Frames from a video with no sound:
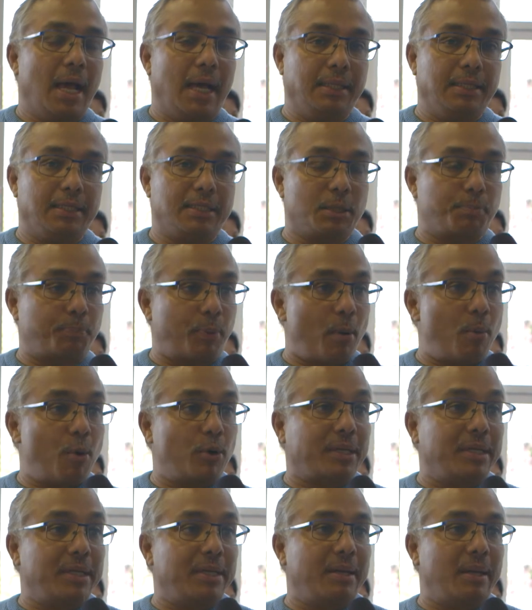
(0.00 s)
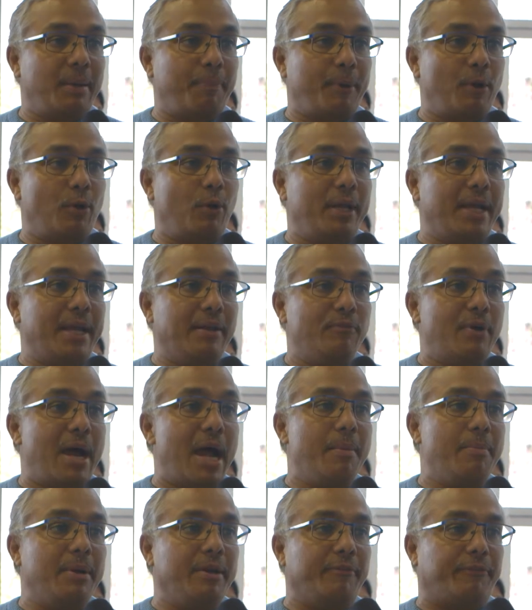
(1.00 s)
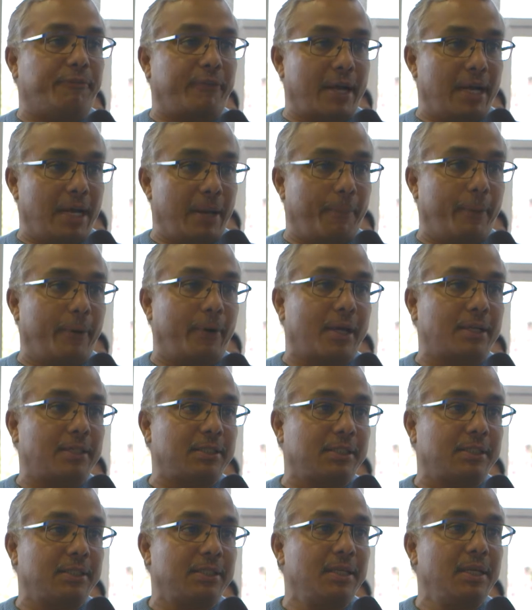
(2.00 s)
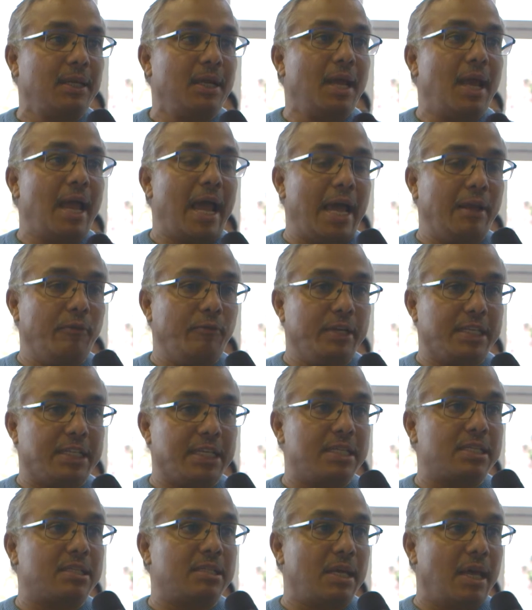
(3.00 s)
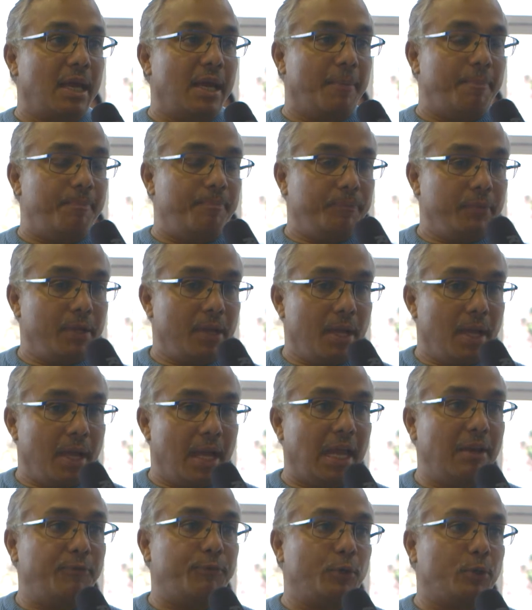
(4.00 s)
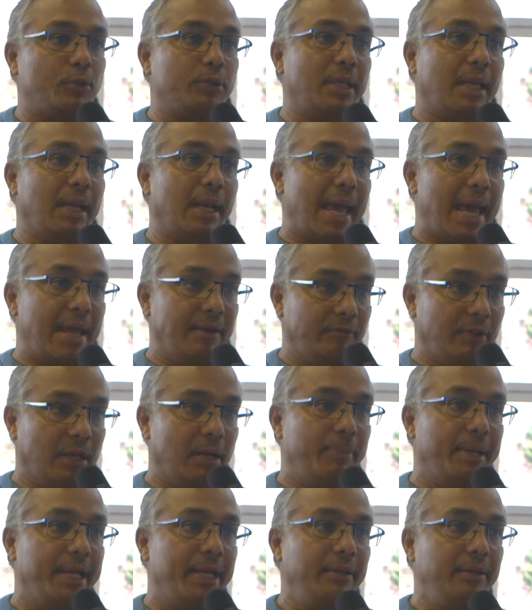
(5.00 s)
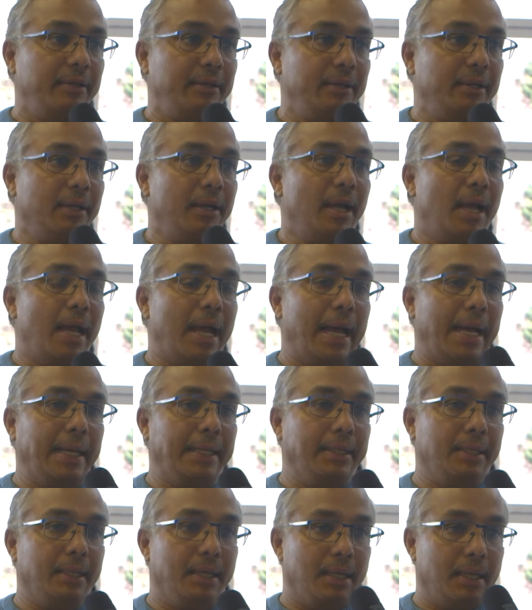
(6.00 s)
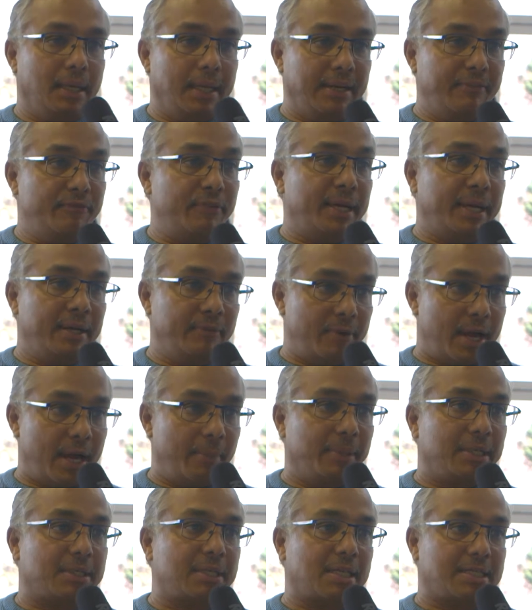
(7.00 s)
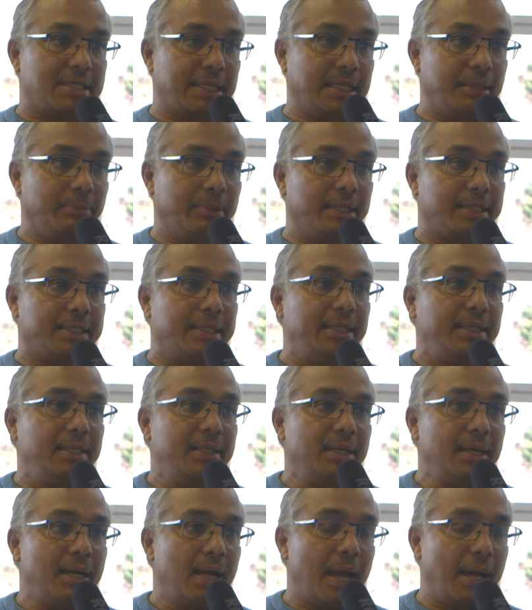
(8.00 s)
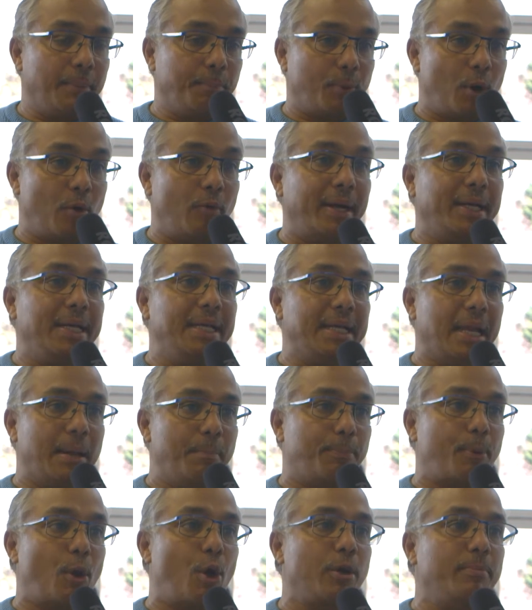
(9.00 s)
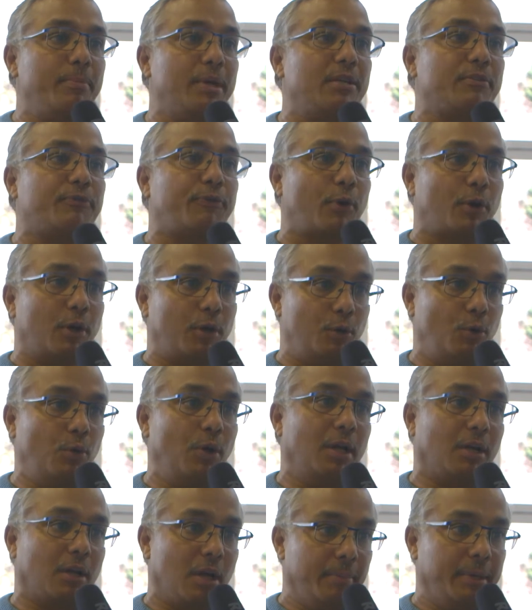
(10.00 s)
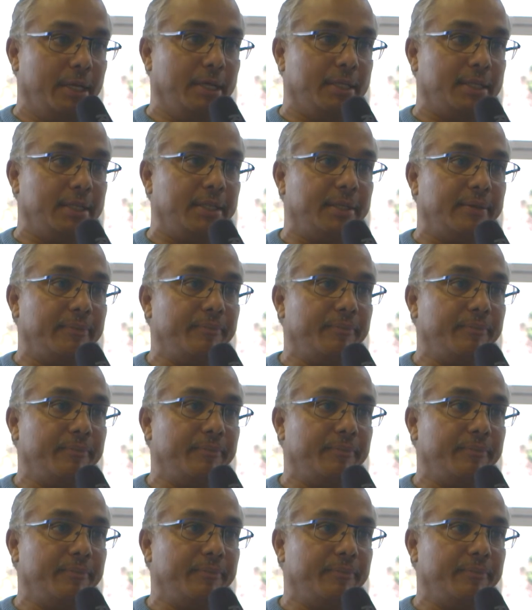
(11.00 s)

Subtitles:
This is promoting purely environment friendly products, and which is helpful to the land well-being and environment sustainability, and providing employment for a rural community.